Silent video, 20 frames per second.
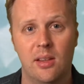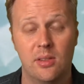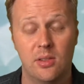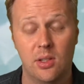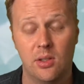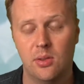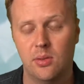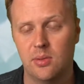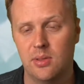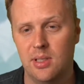
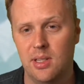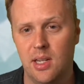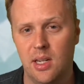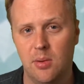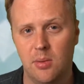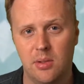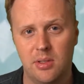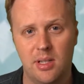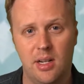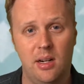So, today
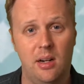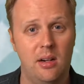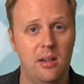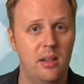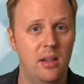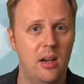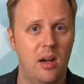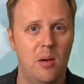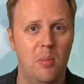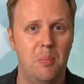we're
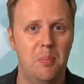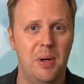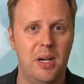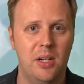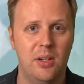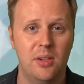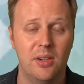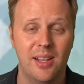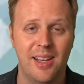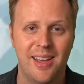talking
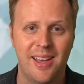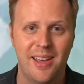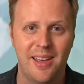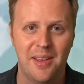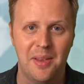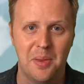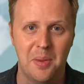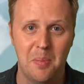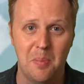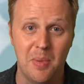about
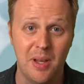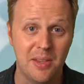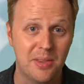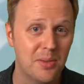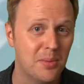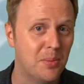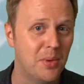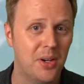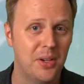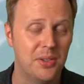the
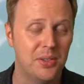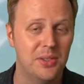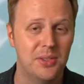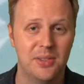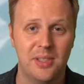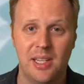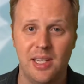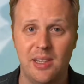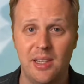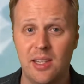mental
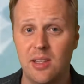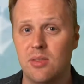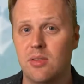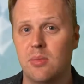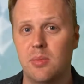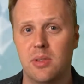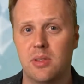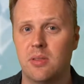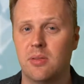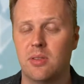model and the
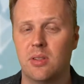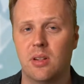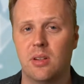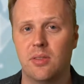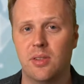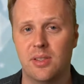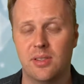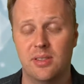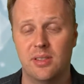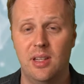instruments of
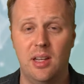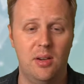service.